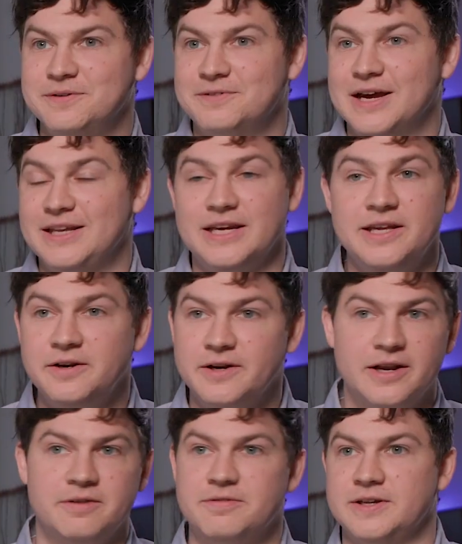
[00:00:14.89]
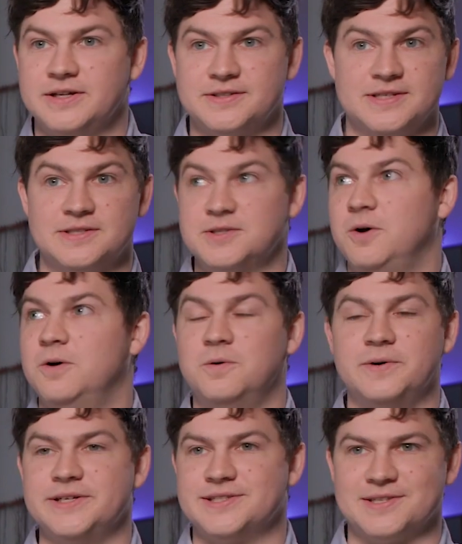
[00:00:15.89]
We've got Internet of Things. That's
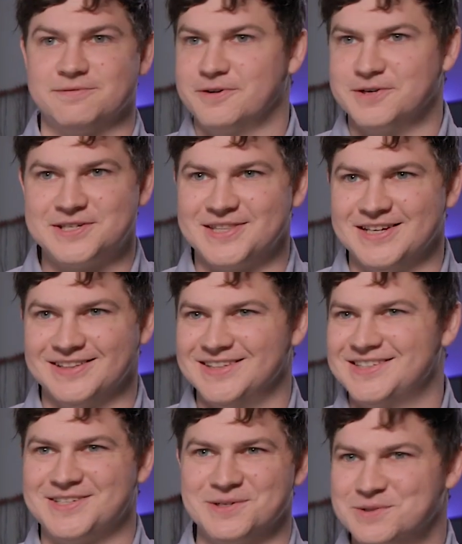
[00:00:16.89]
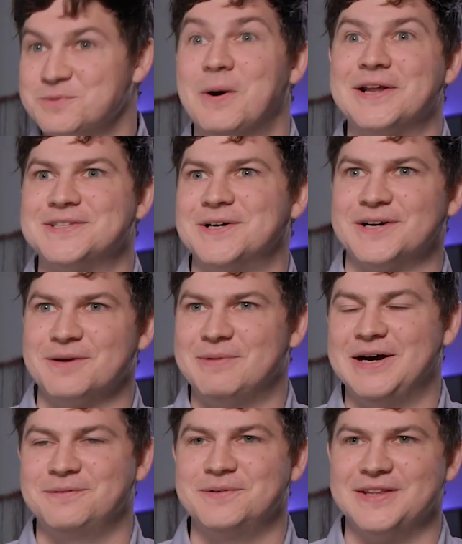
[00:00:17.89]
always the first thing that students want to talk about